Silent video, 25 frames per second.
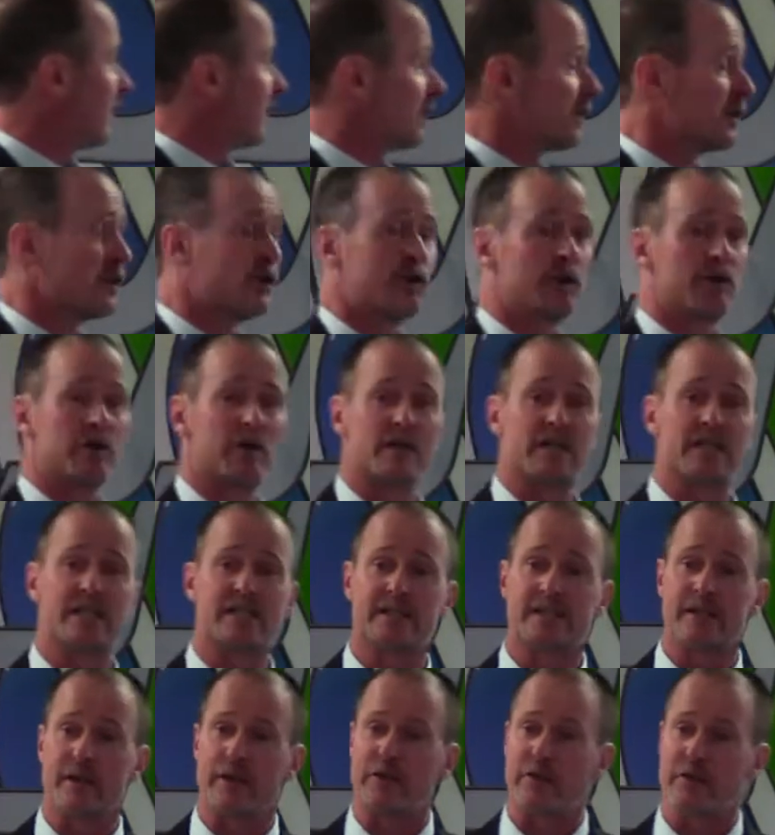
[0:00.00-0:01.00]
the
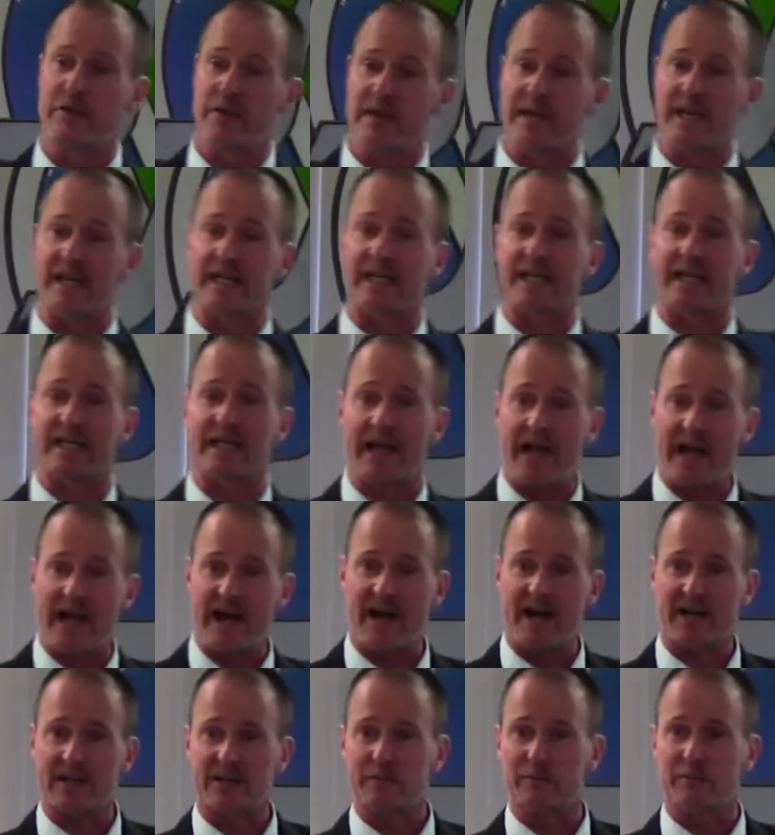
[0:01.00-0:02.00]
courage to think and
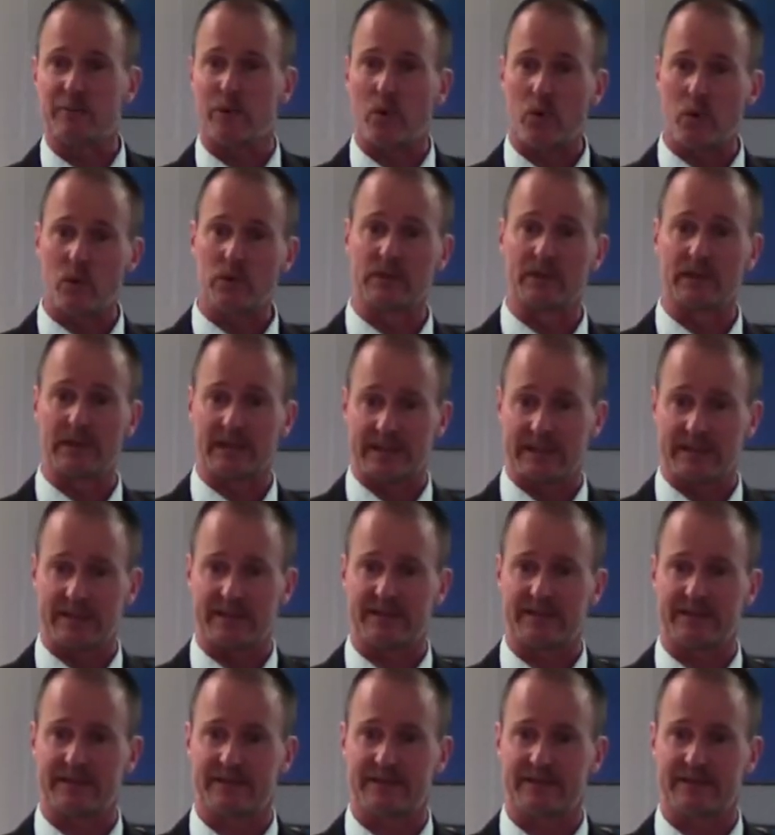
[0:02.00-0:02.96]
act boldly.